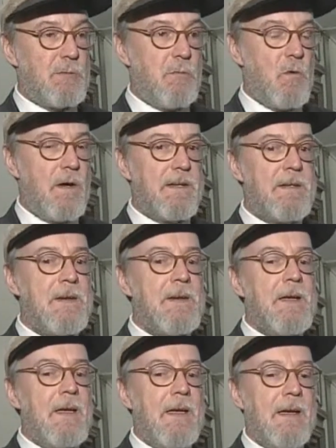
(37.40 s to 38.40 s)
point,
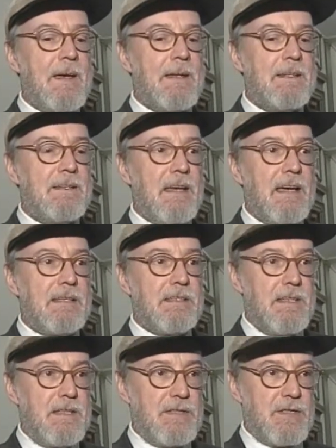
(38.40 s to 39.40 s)
and
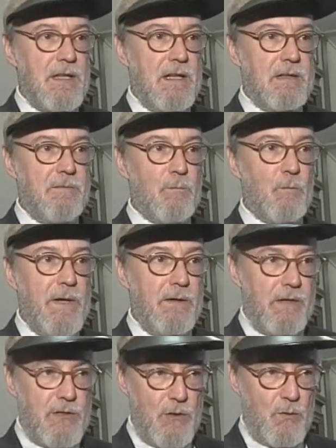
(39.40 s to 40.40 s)
that it's a
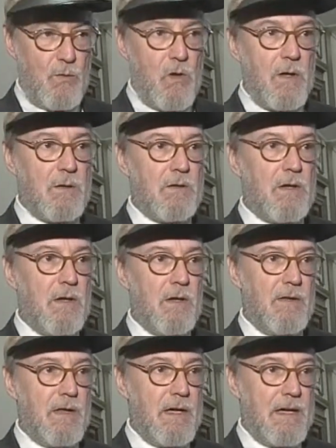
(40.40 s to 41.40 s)
real issue on
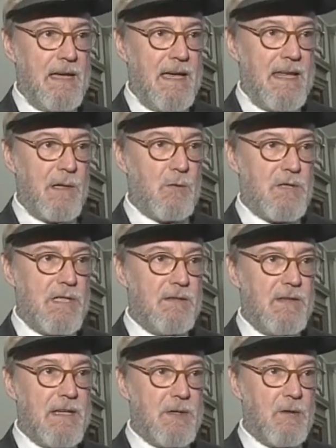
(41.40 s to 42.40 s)
the adequacy
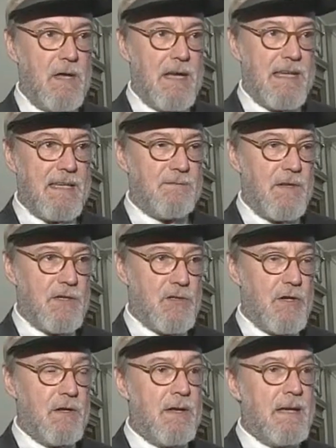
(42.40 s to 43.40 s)
of the underlying
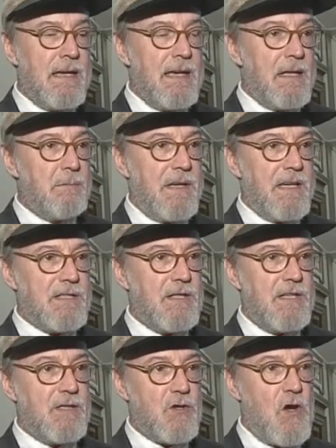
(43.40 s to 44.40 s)
conviction. And because
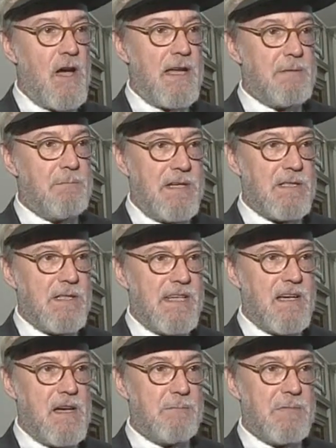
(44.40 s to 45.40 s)
he's not mentally
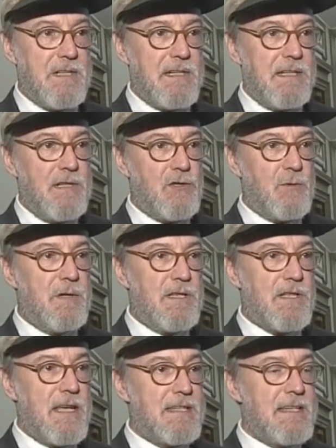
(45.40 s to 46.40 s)
competent, he should be
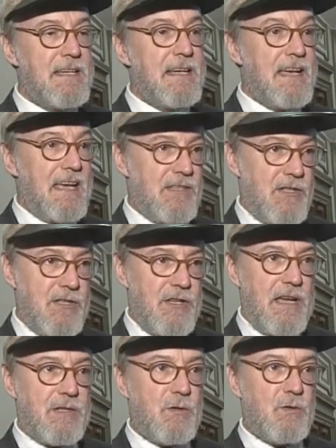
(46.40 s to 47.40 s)
sent, as the
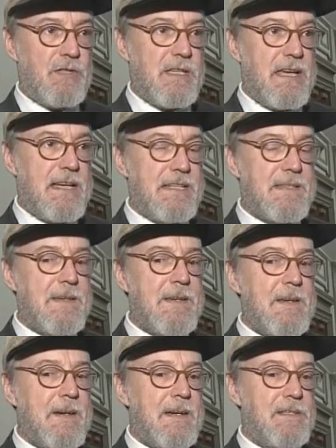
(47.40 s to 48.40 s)
statute says,
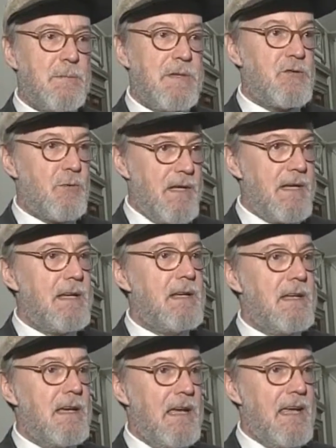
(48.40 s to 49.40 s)
uh, to be
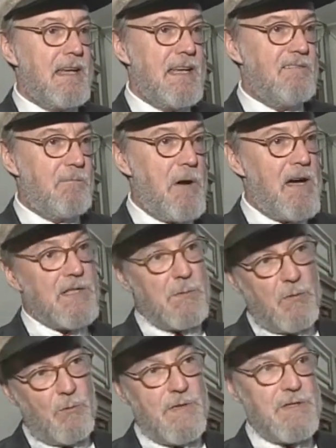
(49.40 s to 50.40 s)
treated and, if
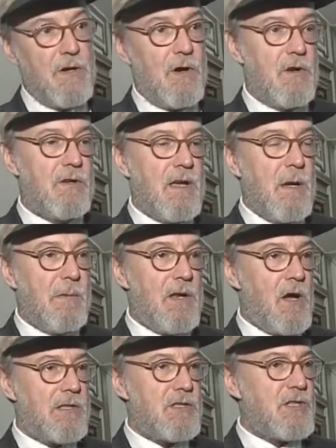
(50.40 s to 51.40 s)
possible, returned, but
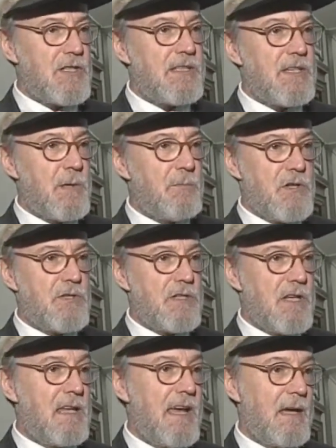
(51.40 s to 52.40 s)
not just sent into
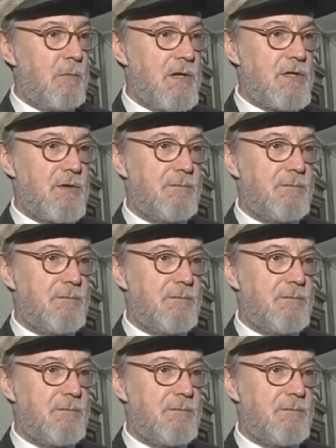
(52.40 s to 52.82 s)
prison to languish.